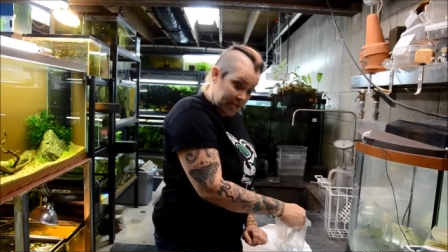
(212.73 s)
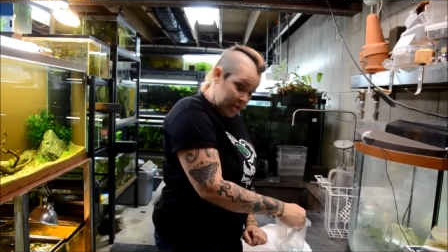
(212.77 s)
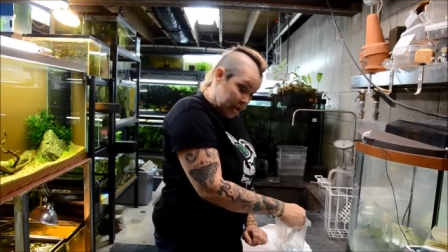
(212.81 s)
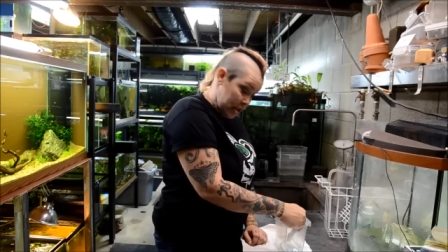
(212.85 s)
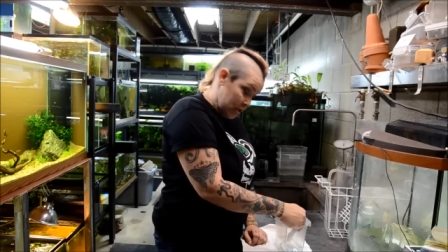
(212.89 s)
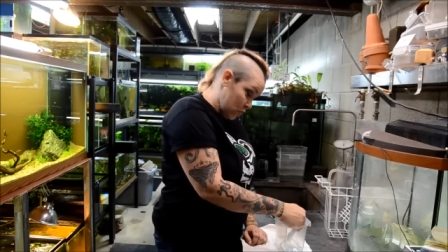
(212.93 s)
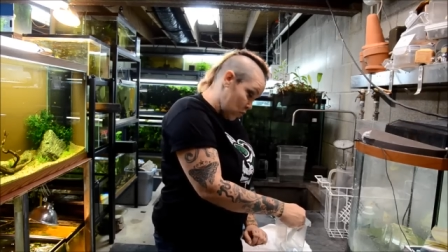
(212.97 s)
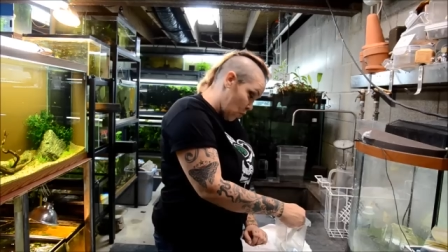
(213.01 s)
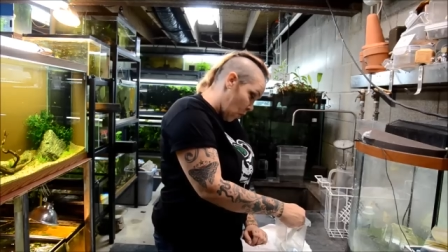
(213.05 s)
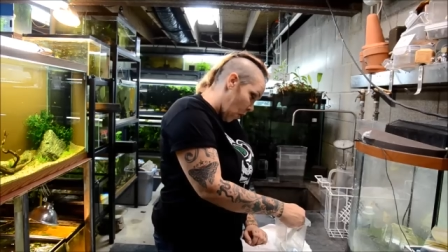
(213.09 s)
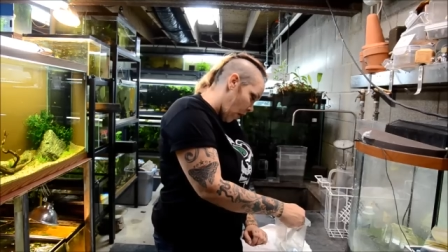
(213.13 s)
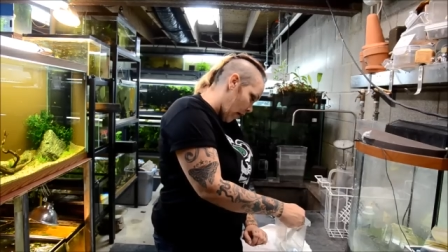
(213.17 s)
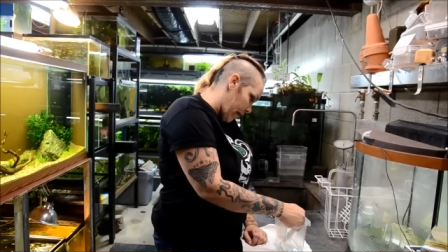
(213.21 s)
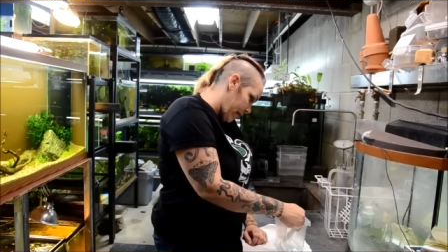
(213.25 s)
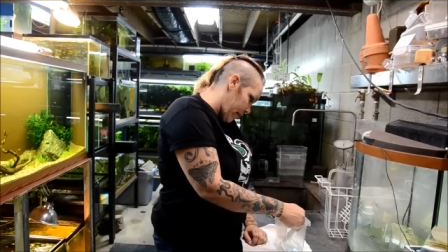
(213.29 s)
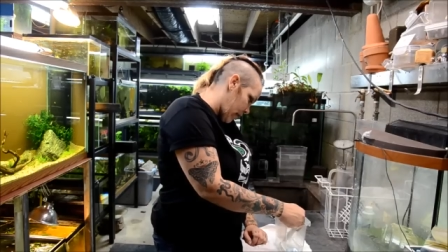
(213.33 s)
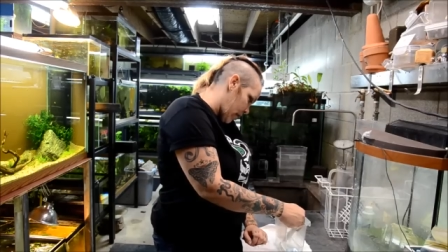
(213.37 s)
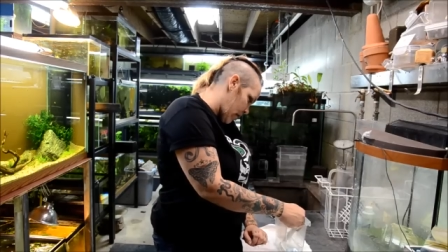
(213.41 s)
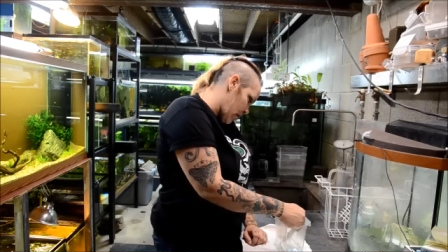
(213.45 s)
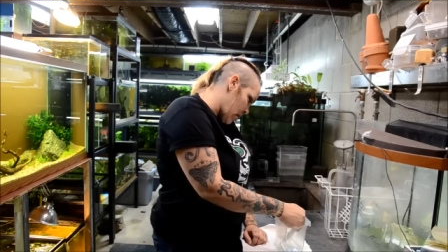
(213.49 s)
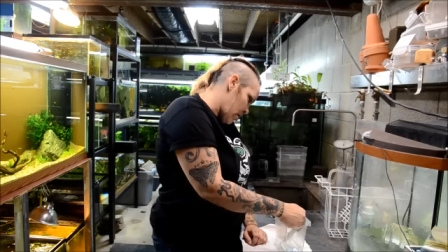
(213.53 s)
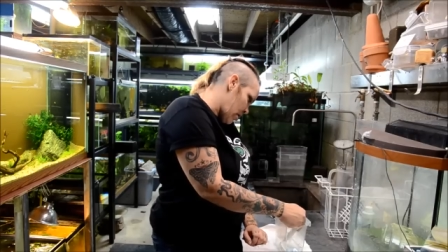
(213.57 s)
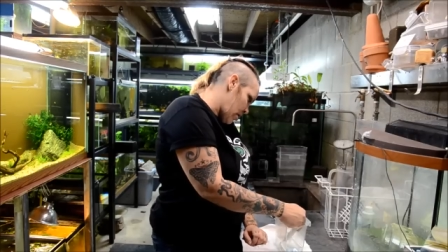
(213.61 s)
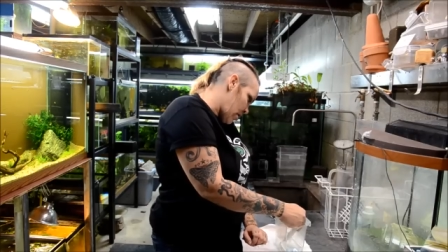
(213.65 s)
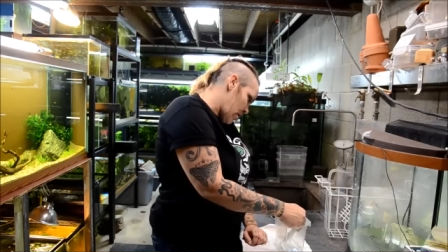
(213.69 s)
in
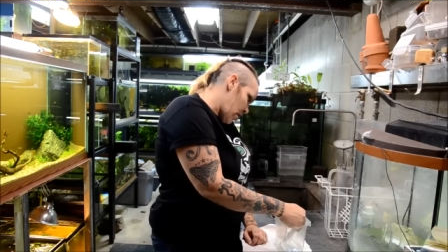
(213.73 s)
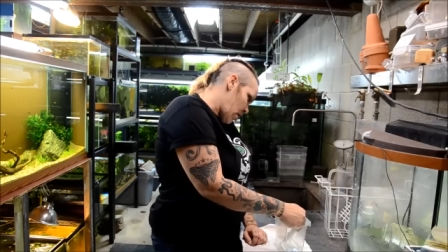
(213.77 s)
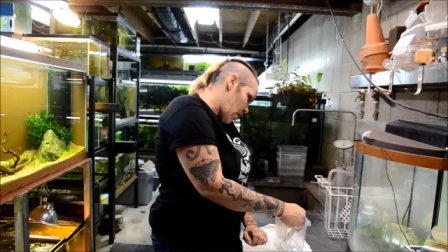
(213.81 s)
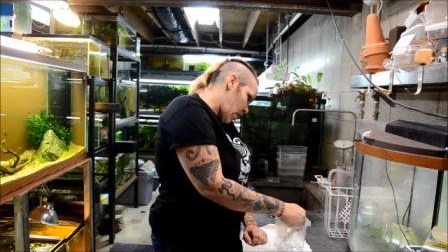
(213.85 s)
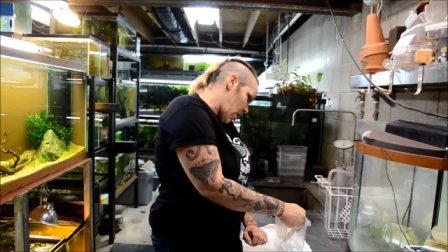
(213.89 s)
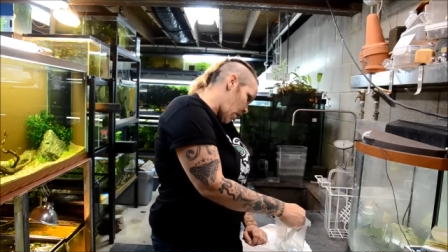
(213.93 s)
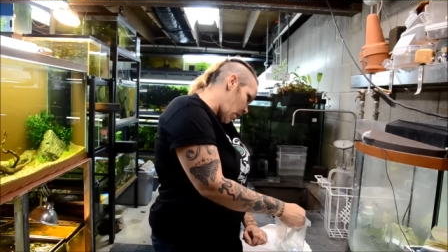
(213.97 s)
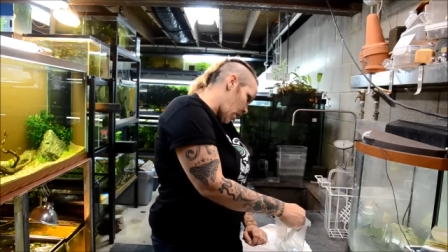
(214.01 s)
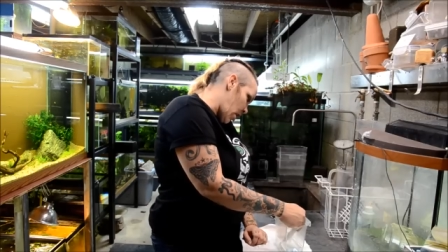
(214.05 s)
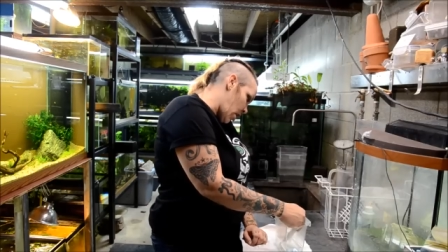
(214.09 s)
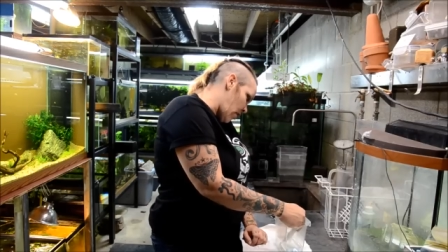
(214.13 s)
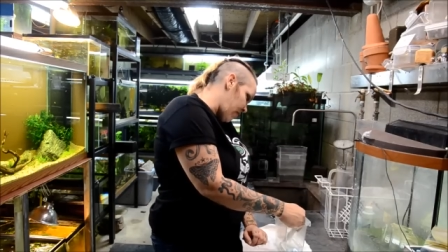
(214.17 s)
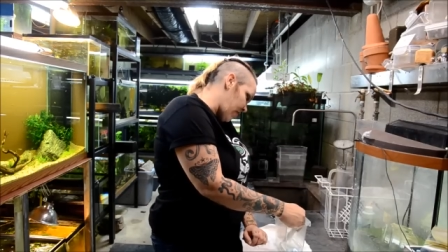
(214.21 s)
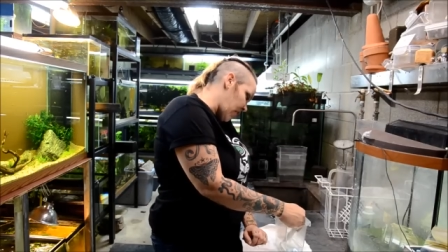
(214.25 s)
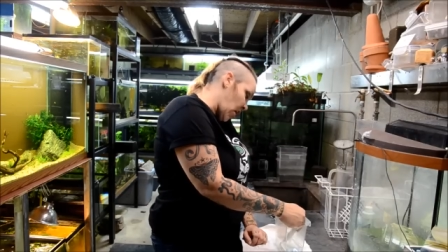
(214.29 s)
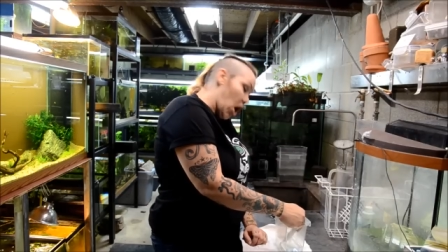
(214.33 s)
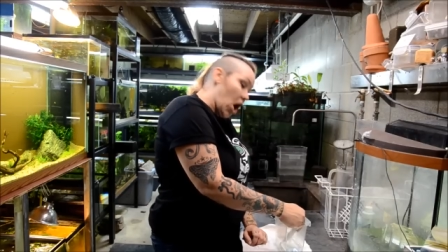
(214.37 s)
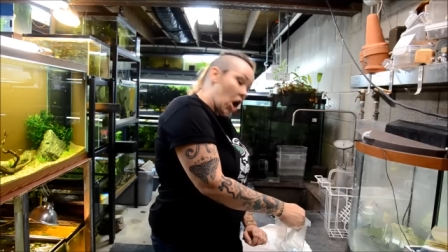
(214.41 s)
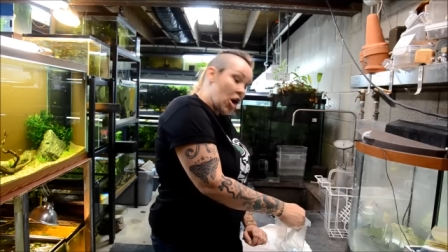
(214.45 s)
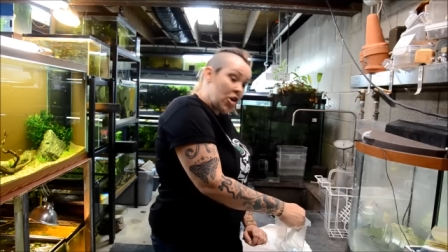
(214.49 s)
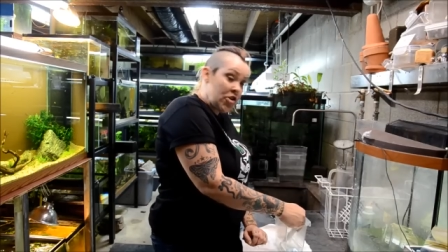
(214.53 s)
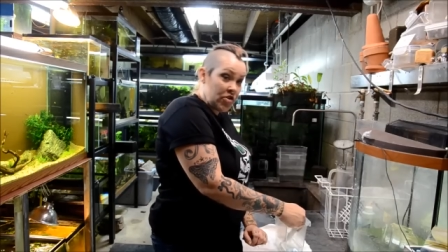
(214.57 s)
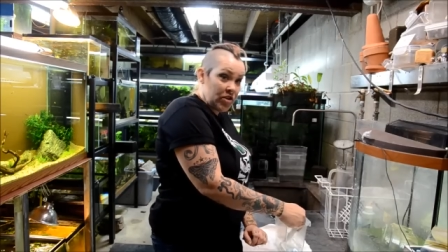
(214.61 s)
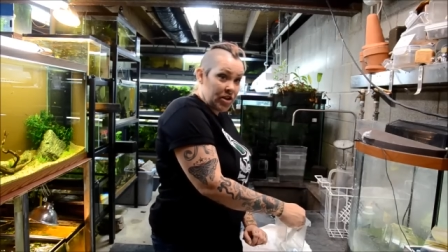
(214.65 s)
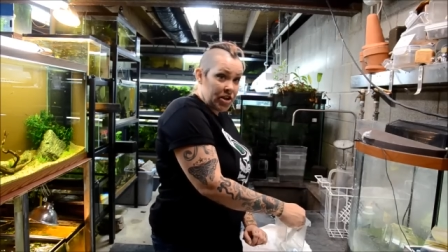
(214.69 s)
water, of
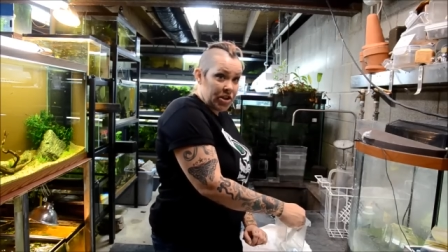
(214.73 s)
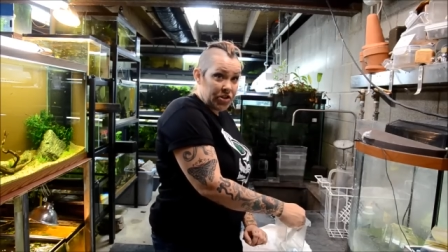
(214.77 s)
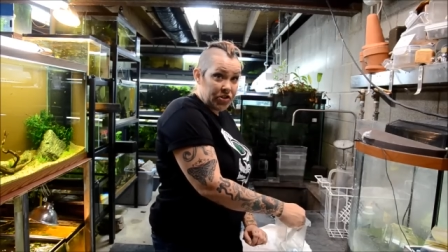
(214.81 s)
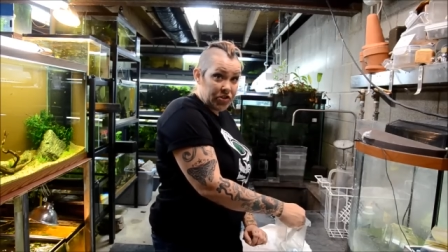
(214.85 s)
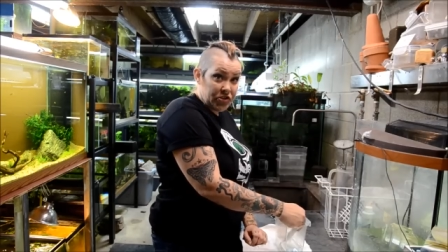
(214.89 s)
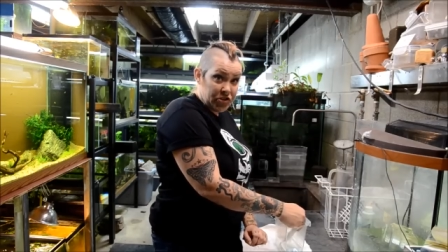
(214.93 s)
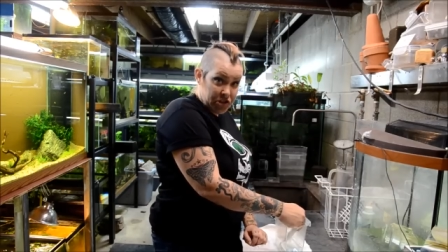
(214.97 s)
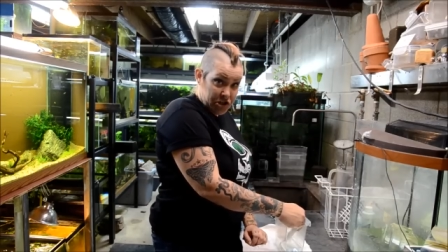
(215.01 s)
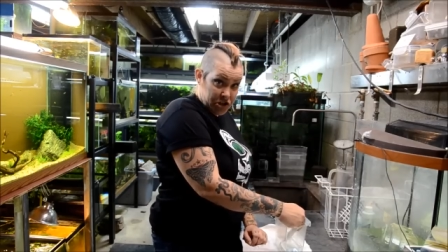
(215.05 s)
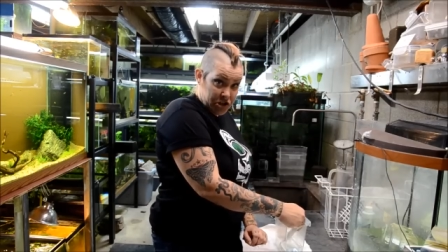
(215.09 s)
102.